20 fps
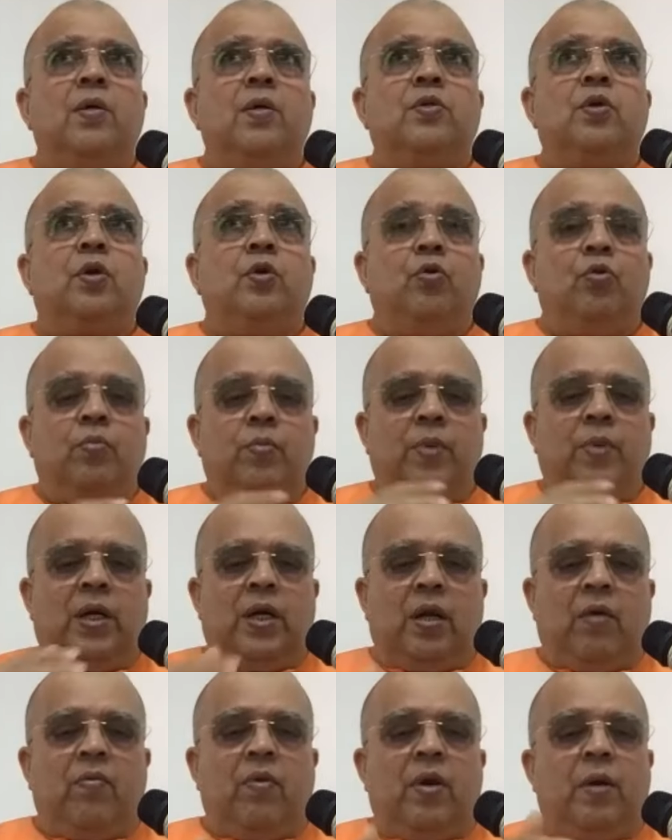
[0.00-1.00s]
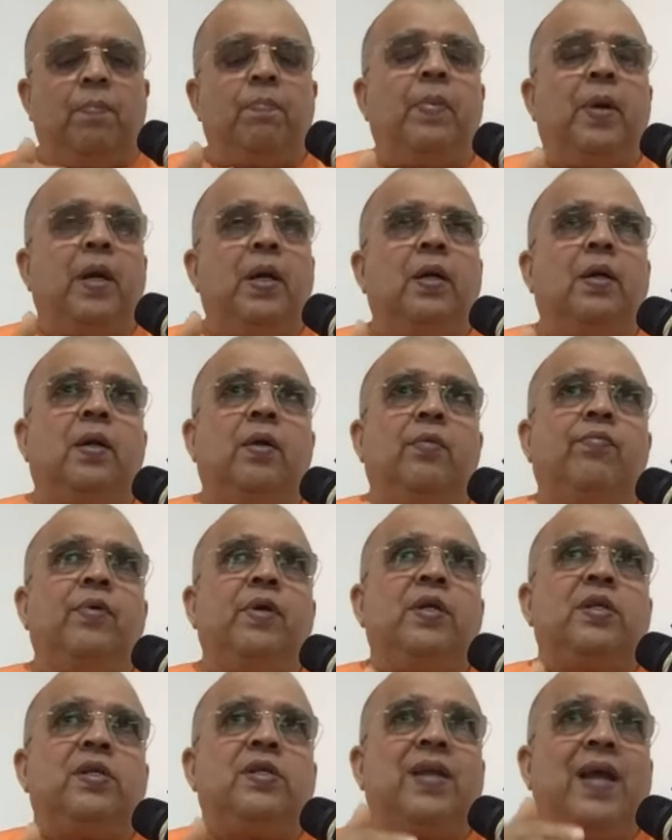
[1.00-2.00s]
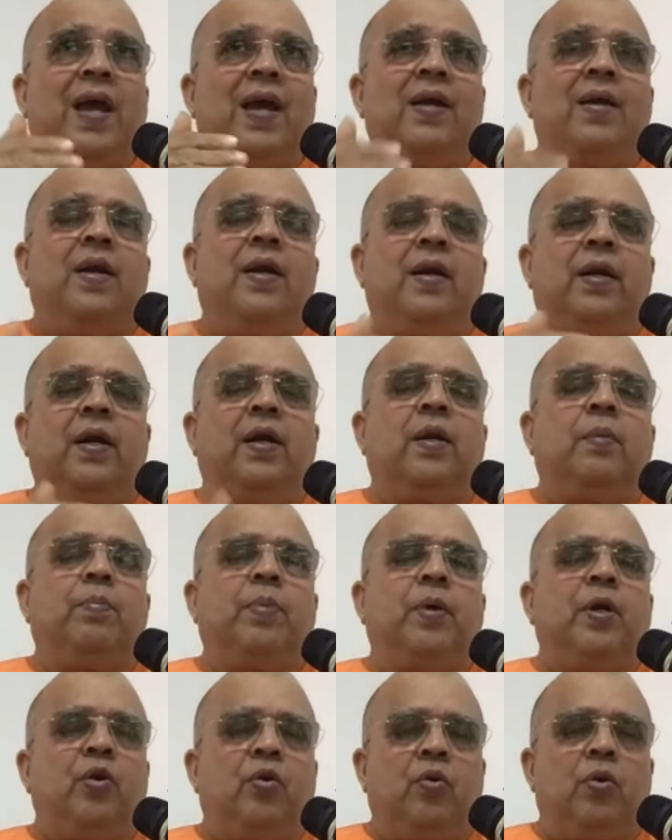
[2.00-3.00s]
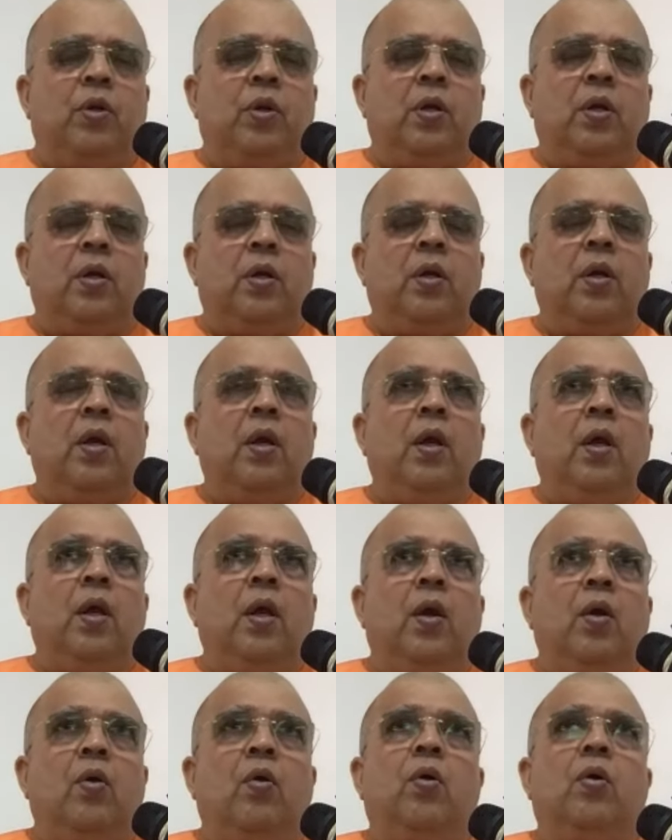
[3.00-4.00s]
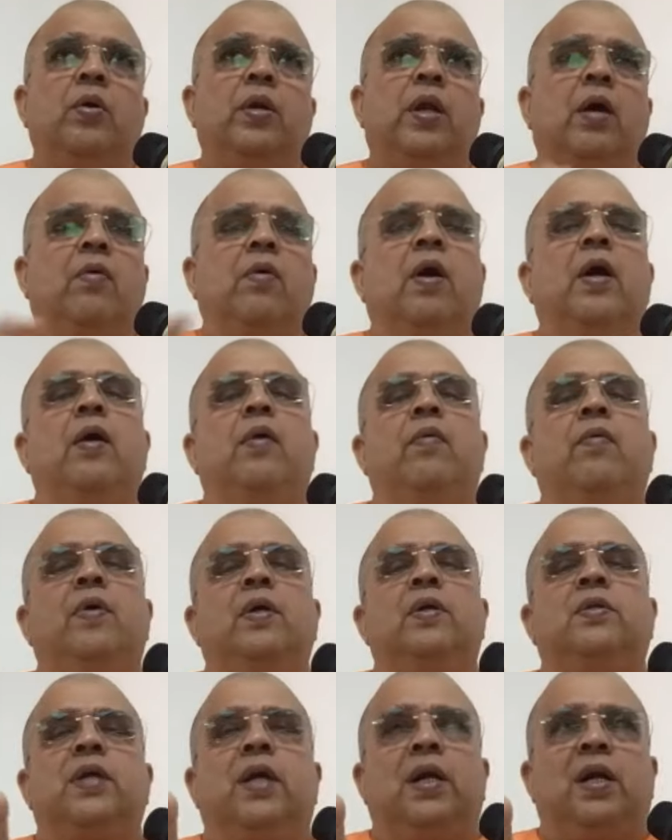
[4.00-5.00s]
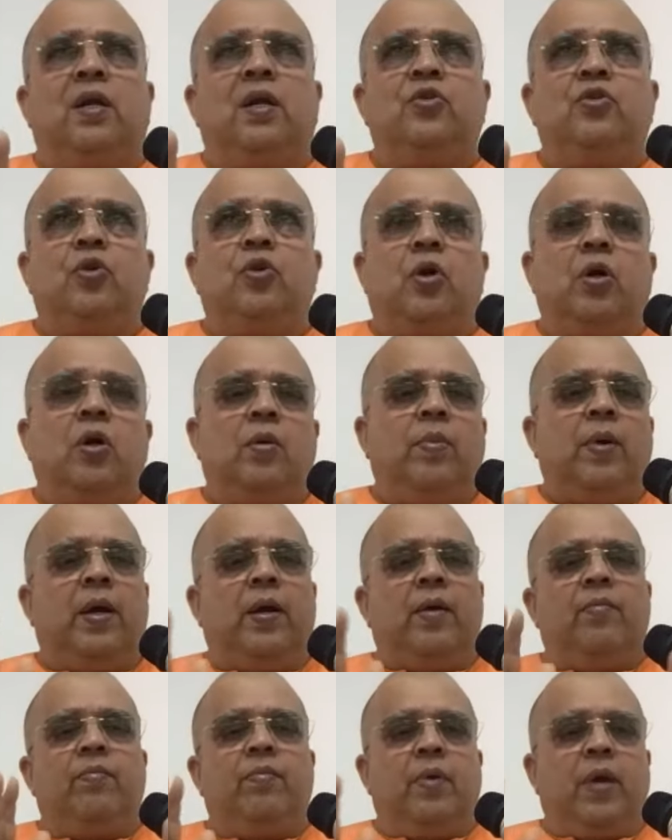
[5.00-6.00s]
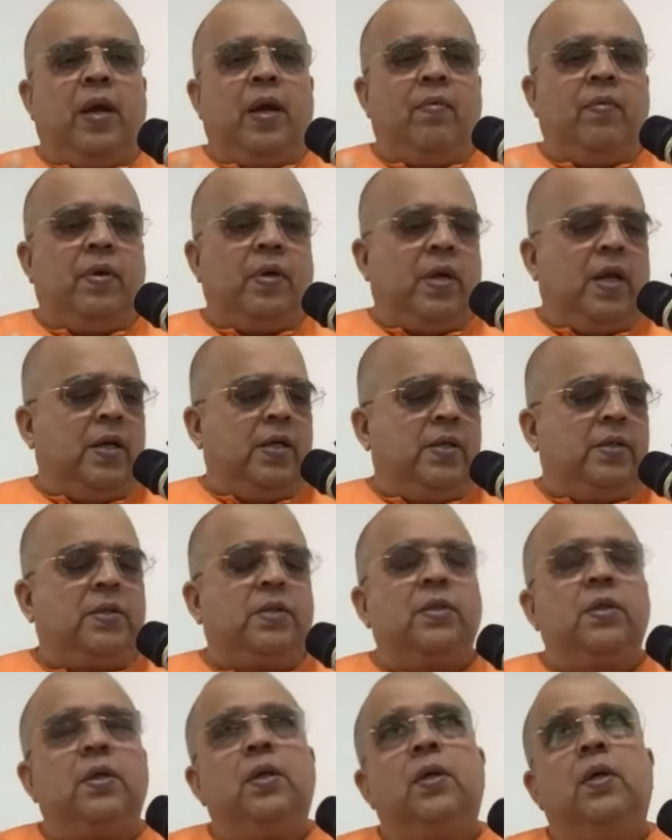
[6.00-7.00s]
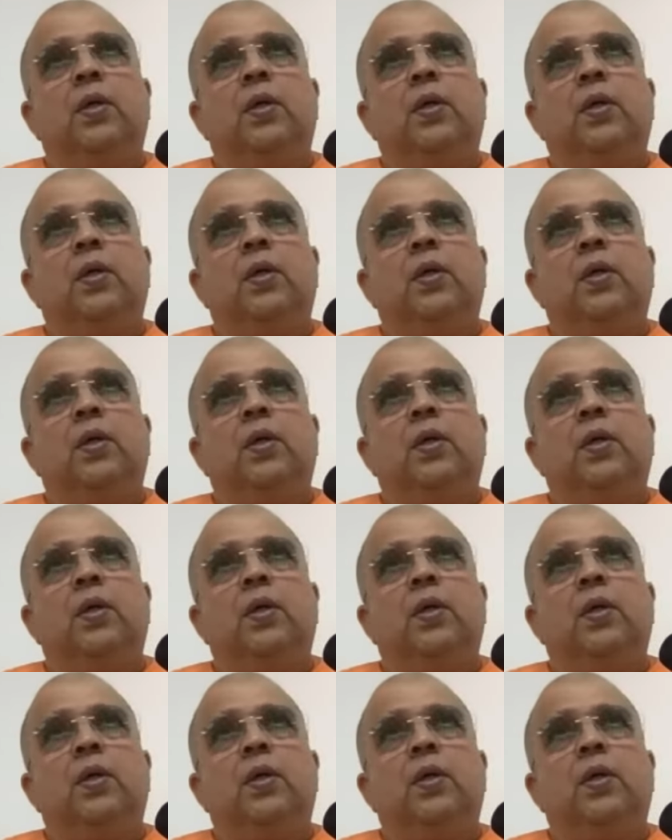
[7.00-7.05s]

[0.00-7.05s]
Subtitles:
So human development, if we stagnate at a particular, oh, now I have a settled job, I have a nice